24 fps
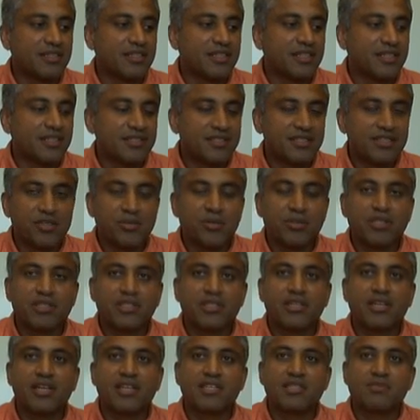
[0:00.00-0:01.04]
the security
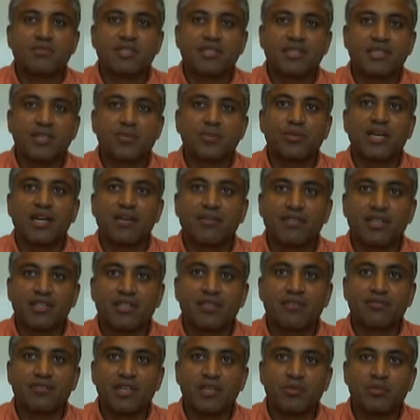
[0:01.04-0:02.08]
enhancements that we have done
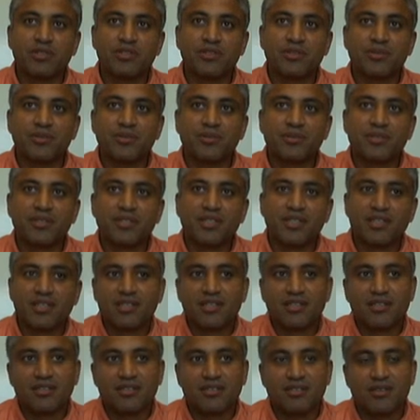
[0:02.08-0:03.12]
in Viper 2.
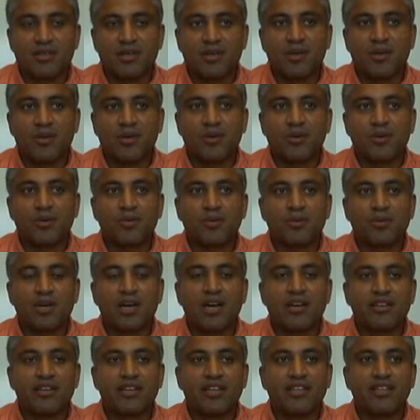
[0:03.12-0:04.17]
So
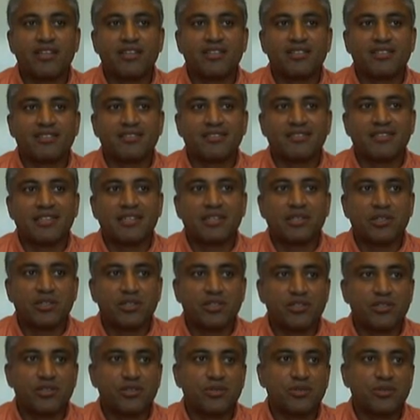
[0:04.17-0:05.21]
I really
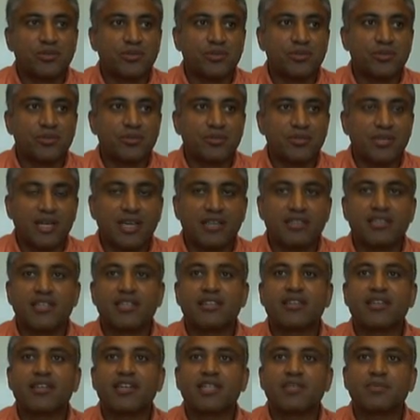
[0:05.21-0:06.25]
encourage you to
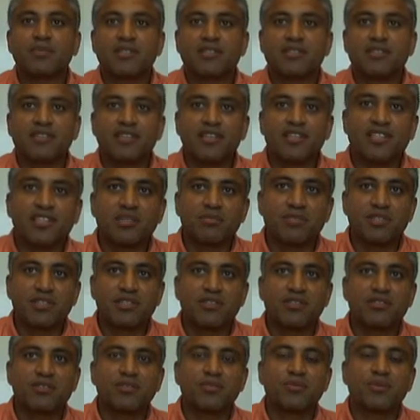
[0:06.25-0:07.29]
attend that presentation,
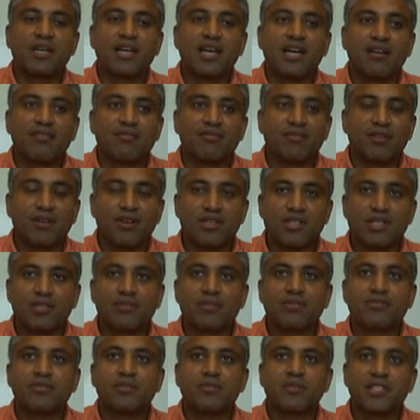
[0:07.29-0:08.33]
because it will have lots of
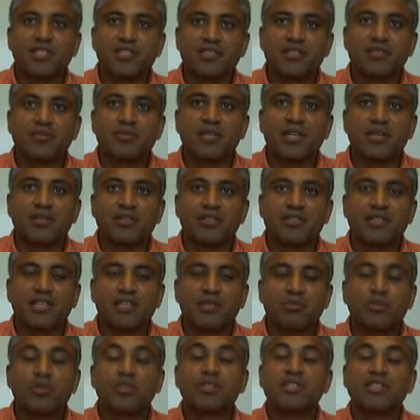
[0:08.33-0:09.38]
information about
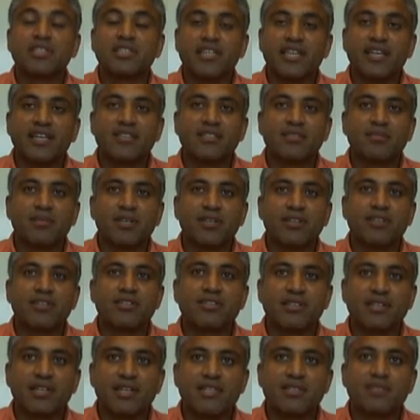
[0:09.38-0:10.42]
and more details about
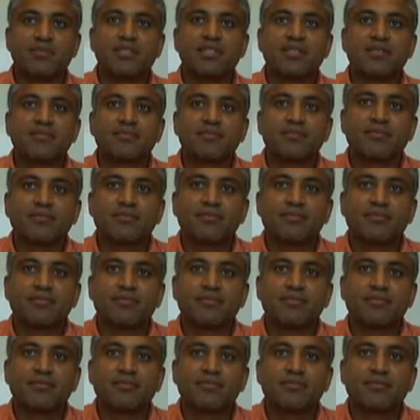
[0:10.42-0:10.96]
these enhancements.